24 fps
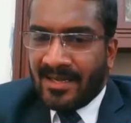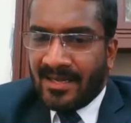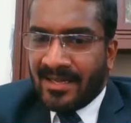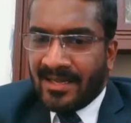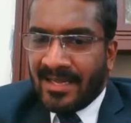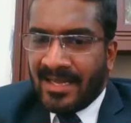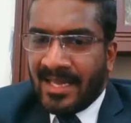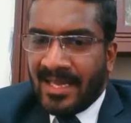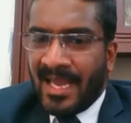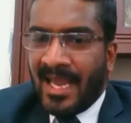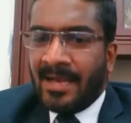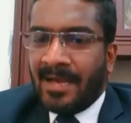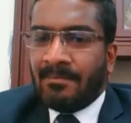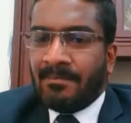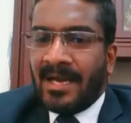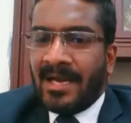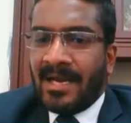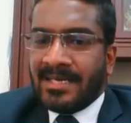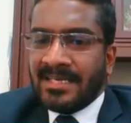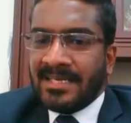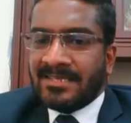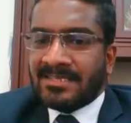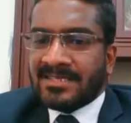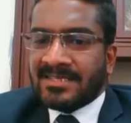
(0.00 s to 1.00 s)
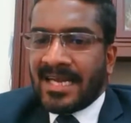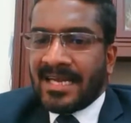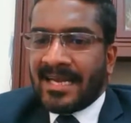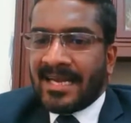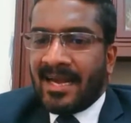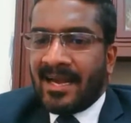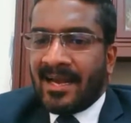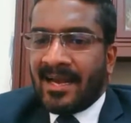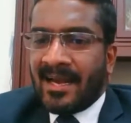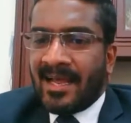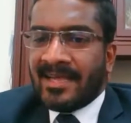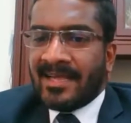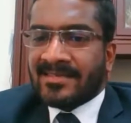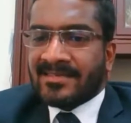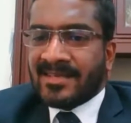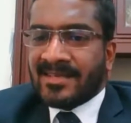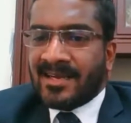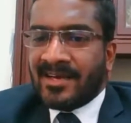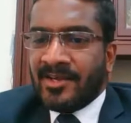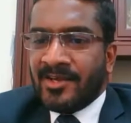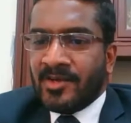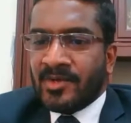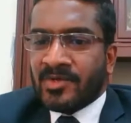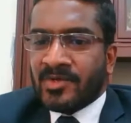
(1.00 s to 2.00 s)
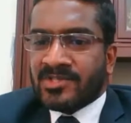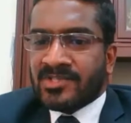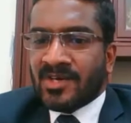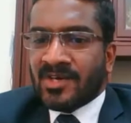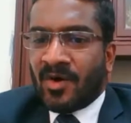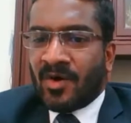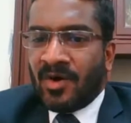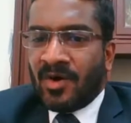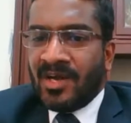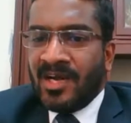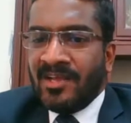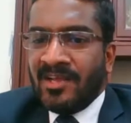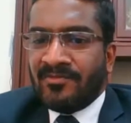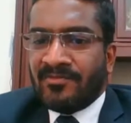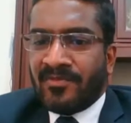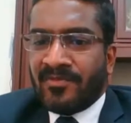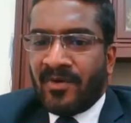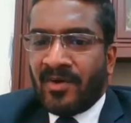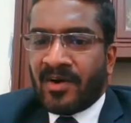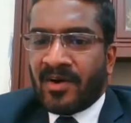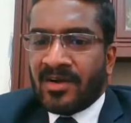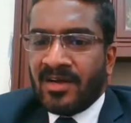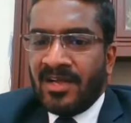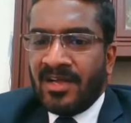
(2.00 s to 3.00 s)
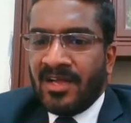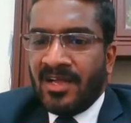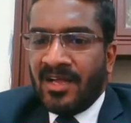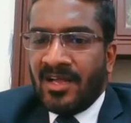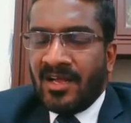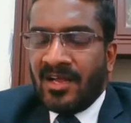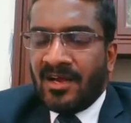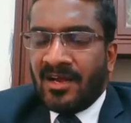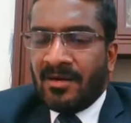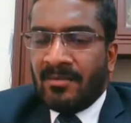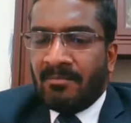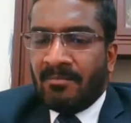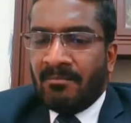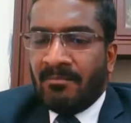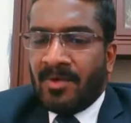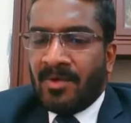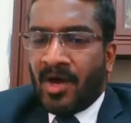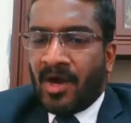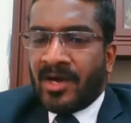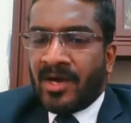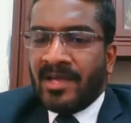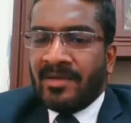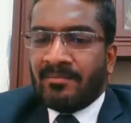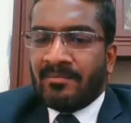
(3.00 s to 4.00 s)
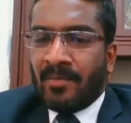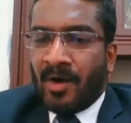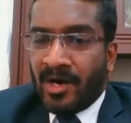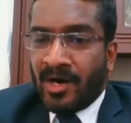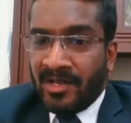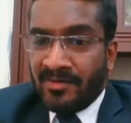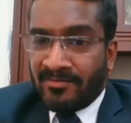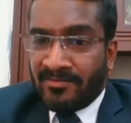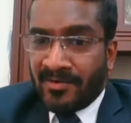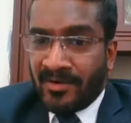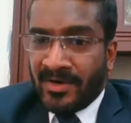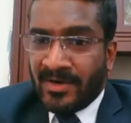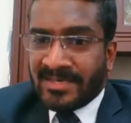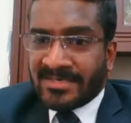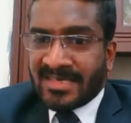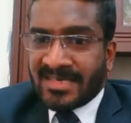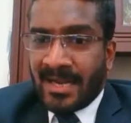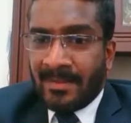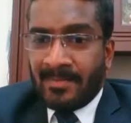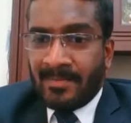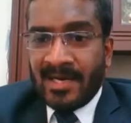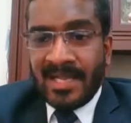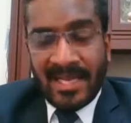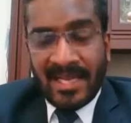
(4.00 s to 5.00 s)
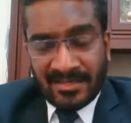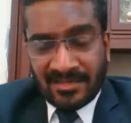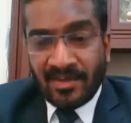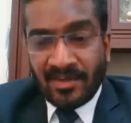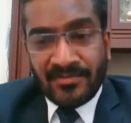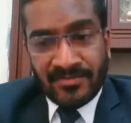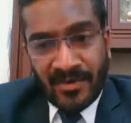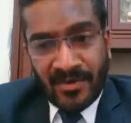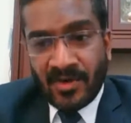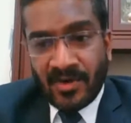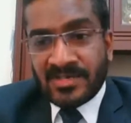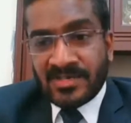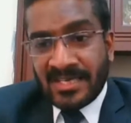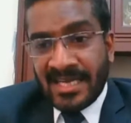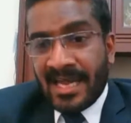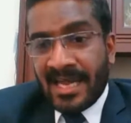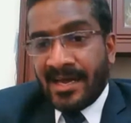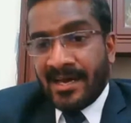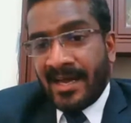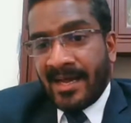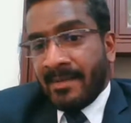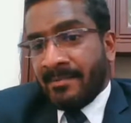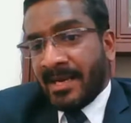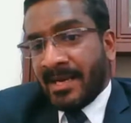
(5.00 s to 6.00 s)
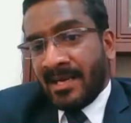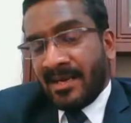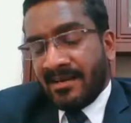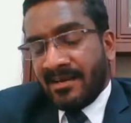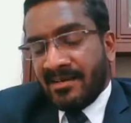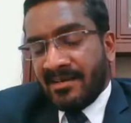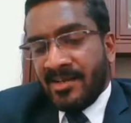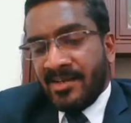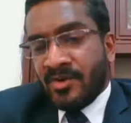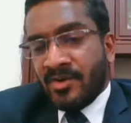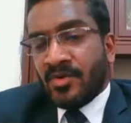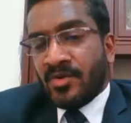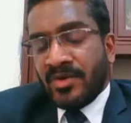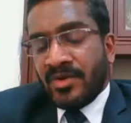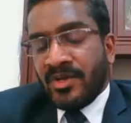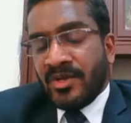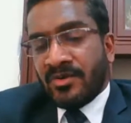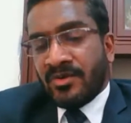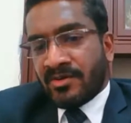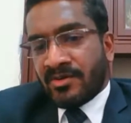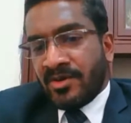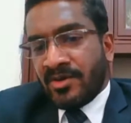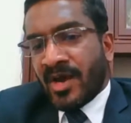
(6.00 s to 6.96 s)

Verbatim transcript: Can multi-stat analyzer used only for body body fluid sample? Yes, of course. Yeah, I mean you you you